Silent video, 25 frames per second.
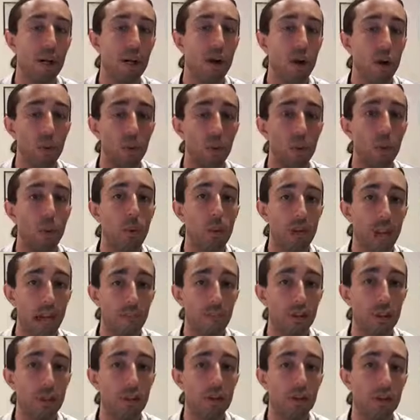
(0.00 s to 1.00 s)
What we have
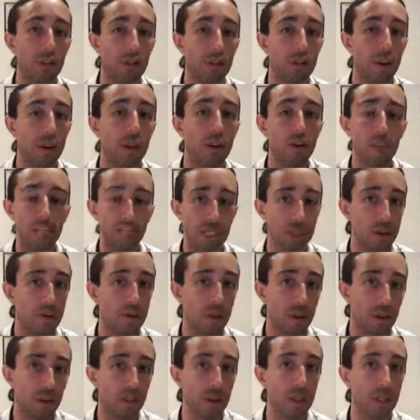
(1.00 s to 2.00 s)
learned so far, at least
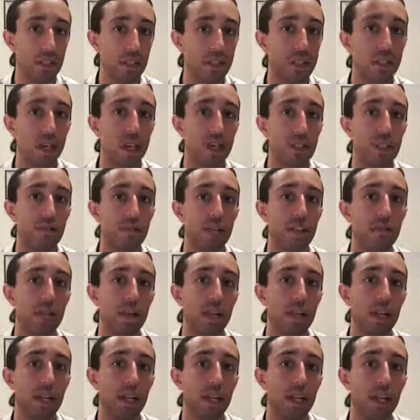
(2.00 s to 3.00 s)
according to scientific
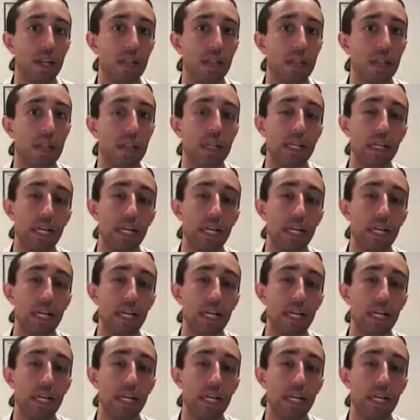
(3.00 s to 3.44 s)
speculation,